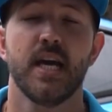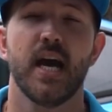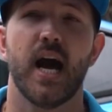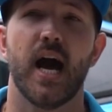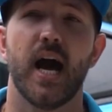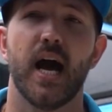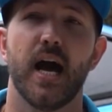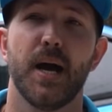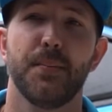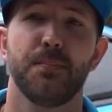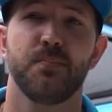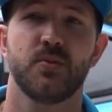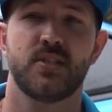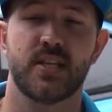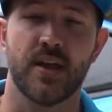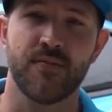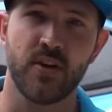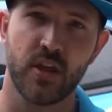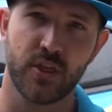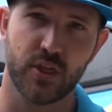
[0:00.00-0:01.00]

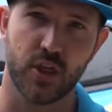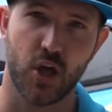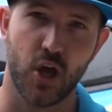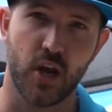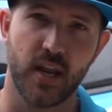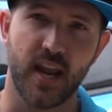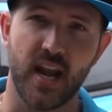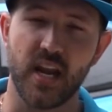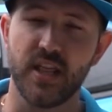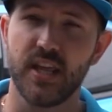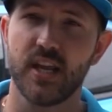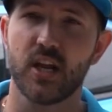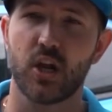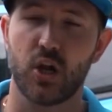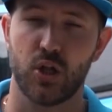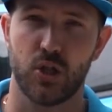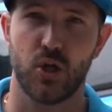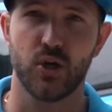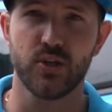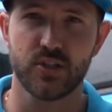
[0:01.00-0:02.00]
70-30, anything
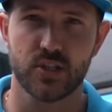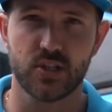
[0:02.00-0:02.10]
close